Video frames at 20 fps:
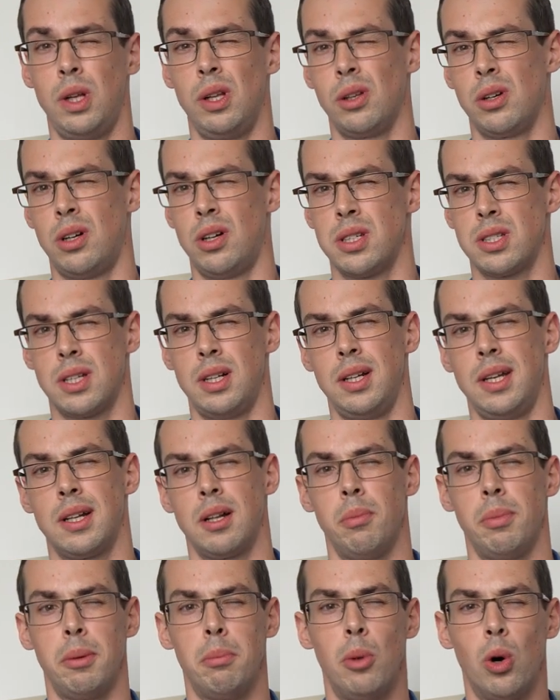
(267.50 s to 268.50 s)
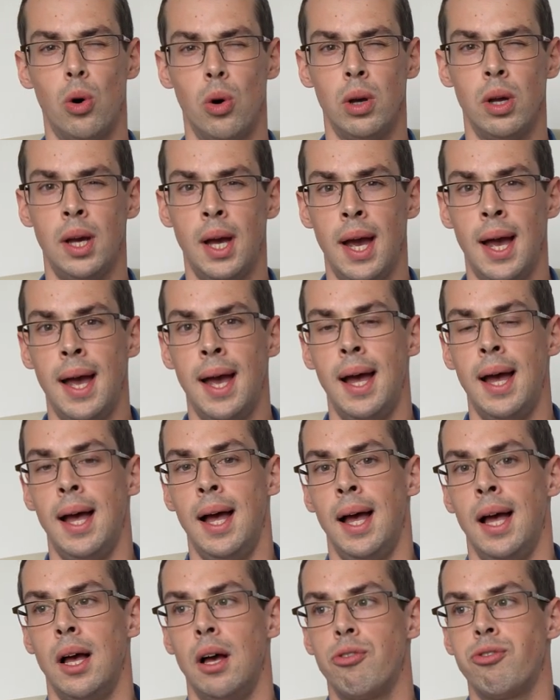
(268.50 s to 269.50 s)
will cost a little bit more.
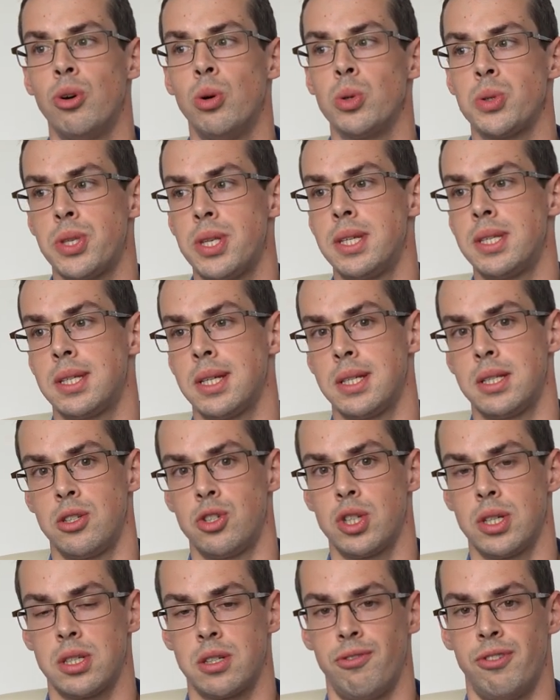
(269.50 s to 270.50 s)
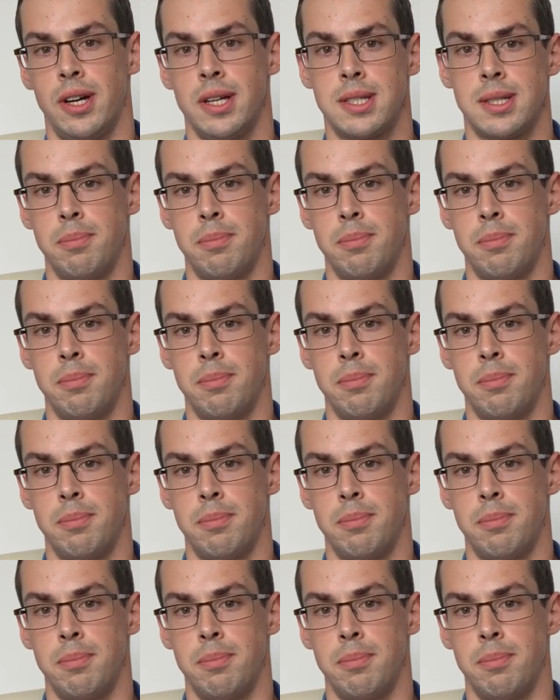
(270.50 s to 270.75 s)
Of course, this doesn't justify